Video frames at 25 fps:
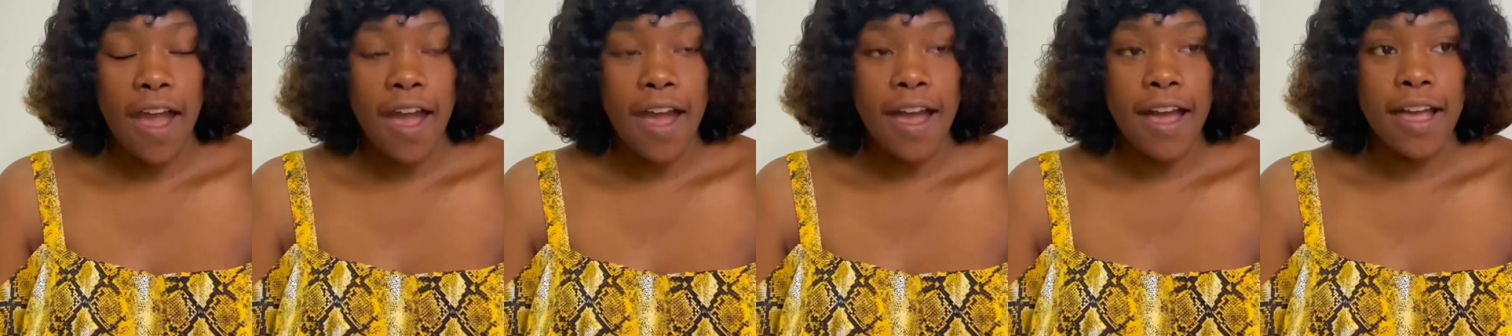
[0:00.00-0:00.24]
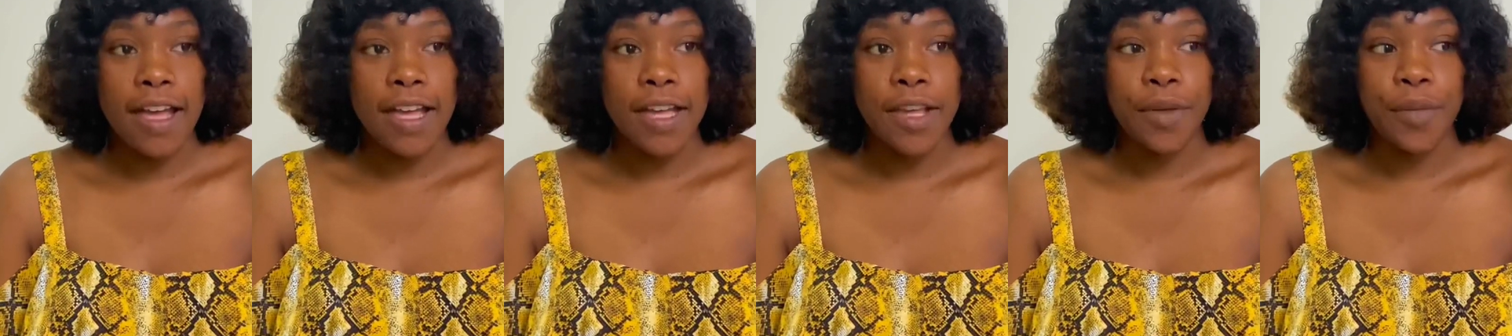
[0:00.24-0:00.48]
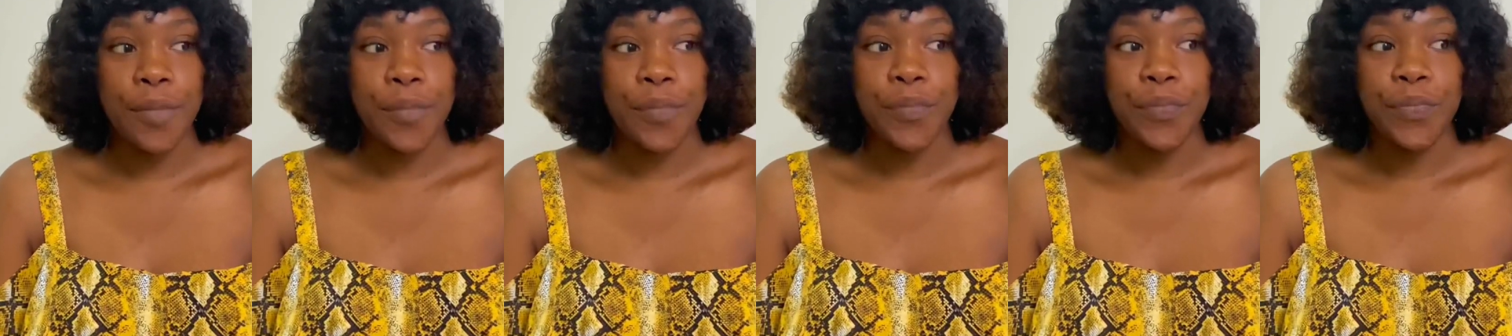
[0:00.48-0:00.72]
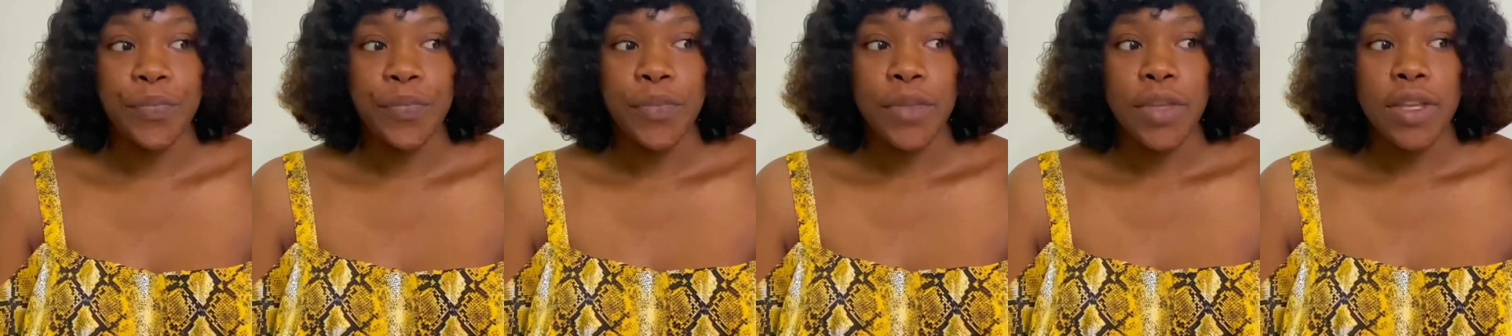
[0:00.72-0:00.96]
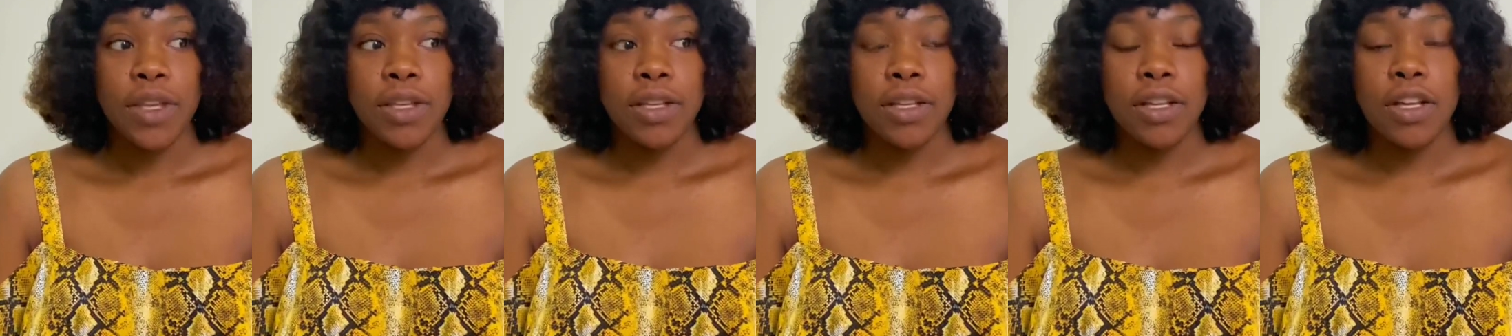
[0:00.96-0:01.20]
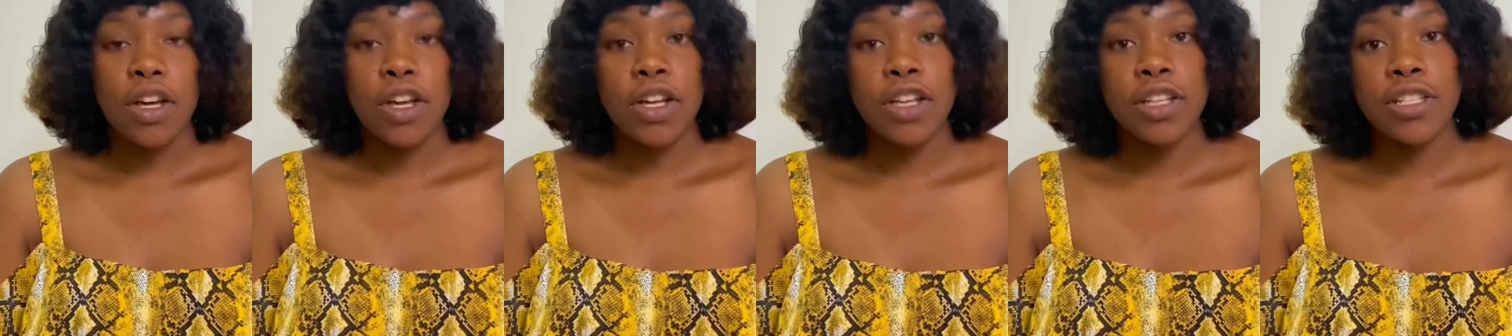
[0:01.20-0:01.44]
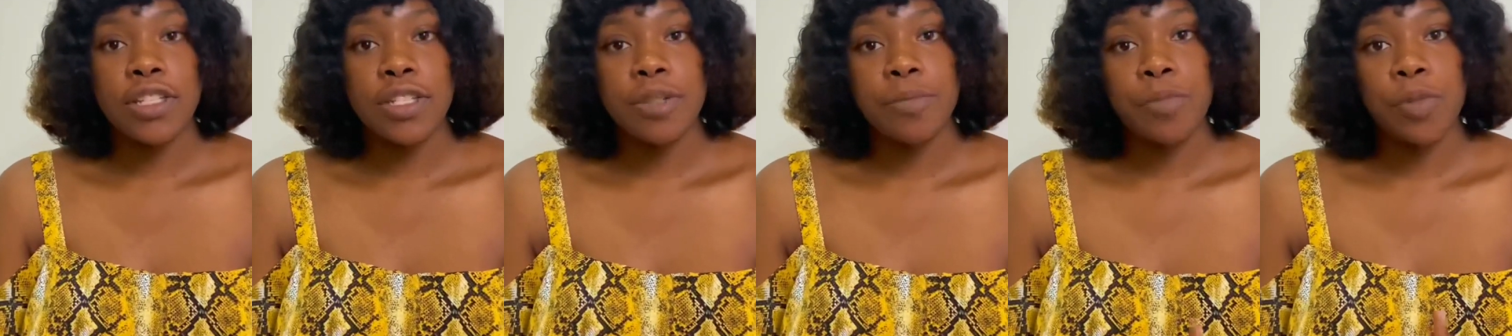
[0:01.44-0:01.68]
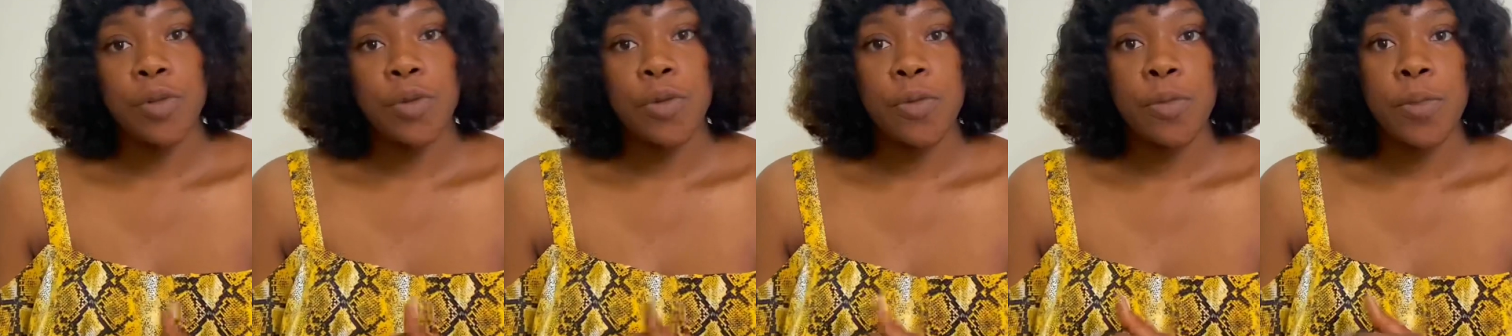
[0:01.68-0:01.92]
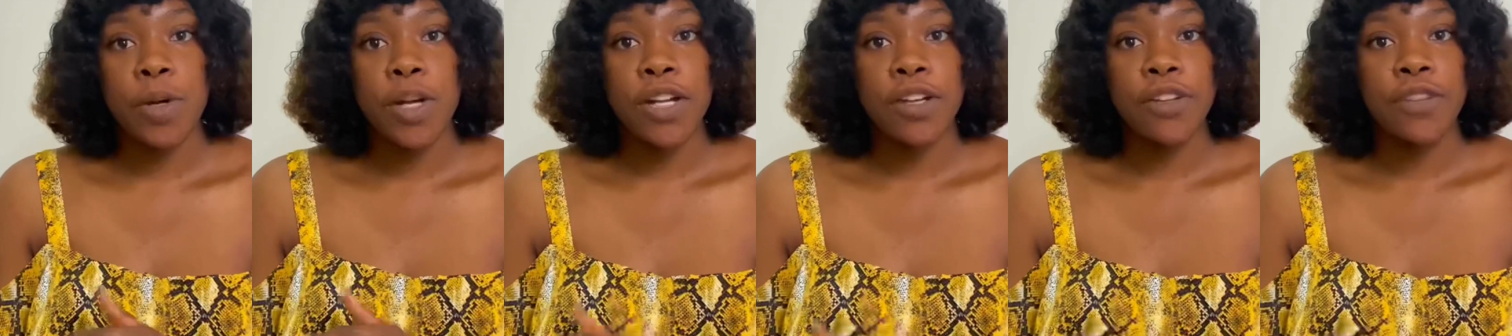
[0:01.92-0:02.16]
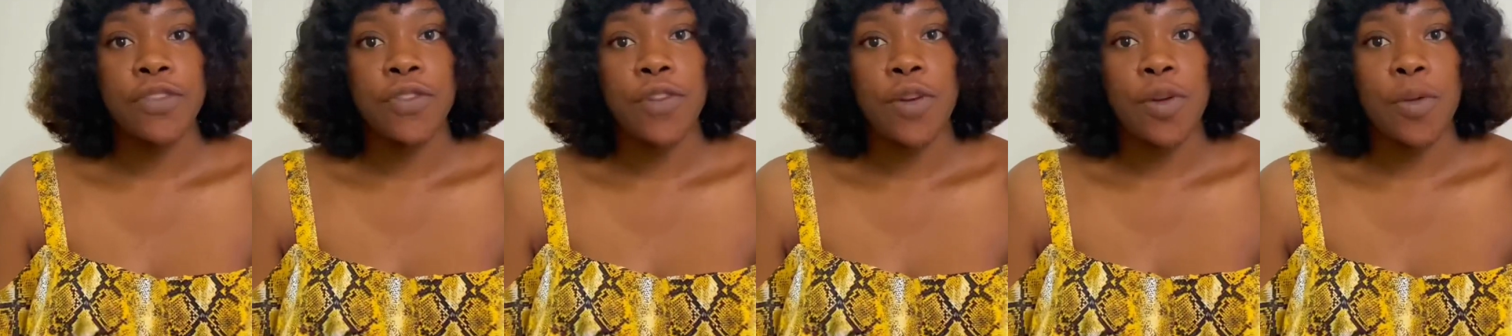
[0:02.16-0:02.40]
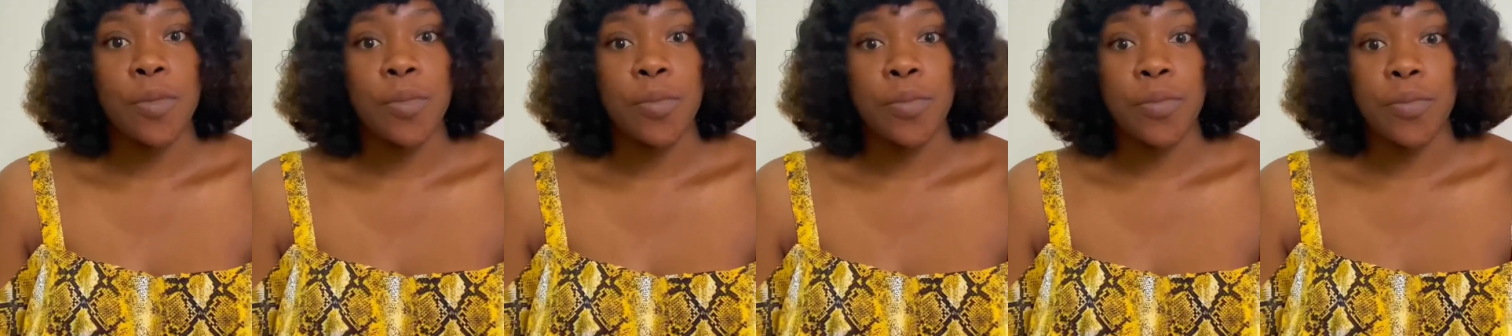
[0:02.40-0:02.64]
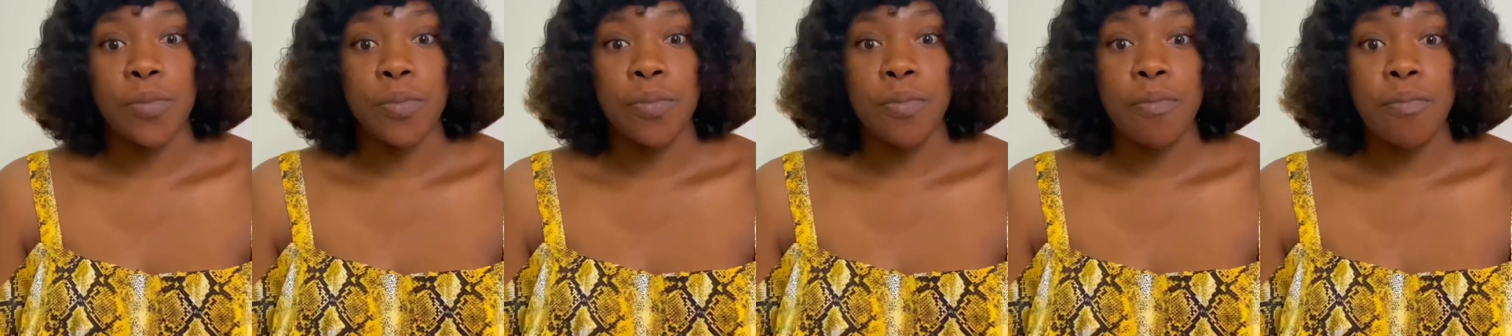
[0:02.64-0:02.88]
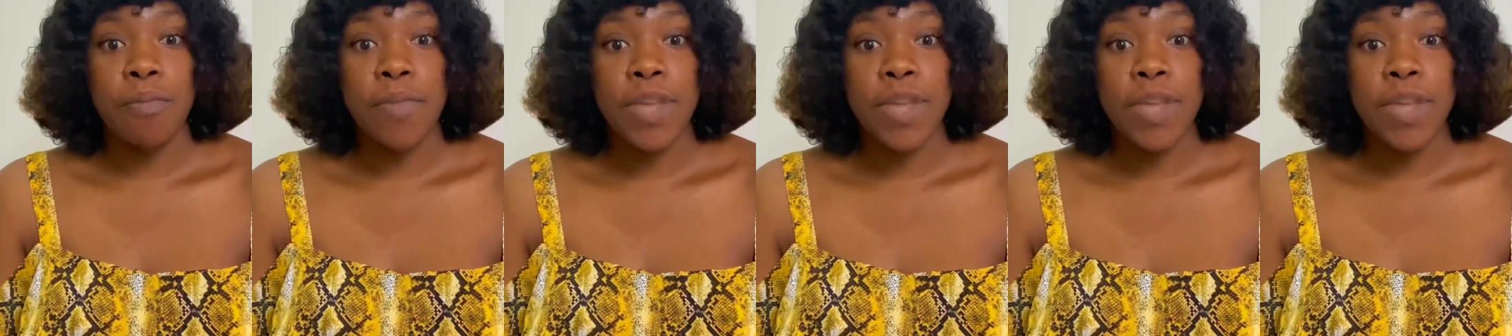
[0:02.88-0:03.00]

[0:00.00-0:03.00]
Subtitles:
I got a diploma from